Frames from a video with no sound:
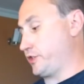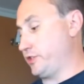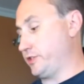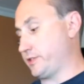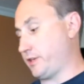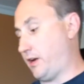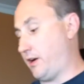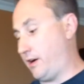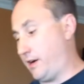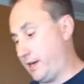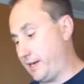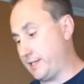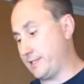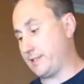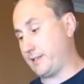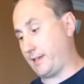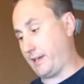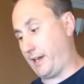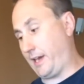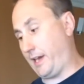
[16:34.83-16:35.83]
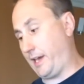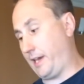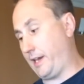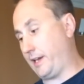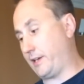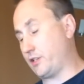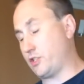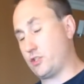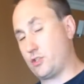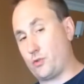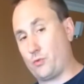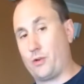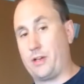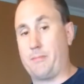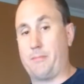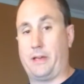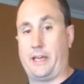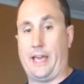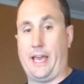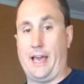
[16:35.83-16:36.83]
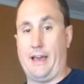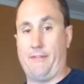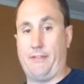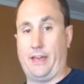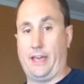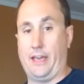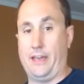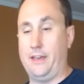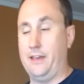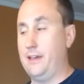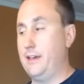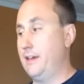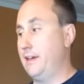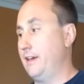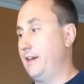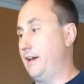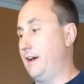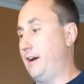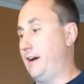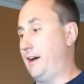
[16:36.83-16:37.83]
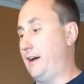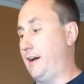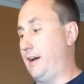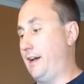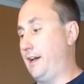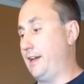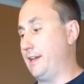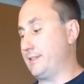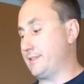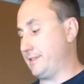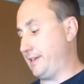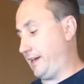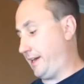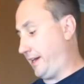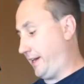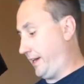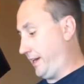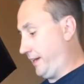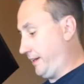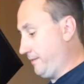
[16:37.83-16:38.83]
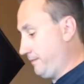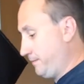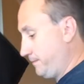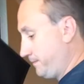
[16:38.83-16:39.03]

is honestly extremely heavy. It's an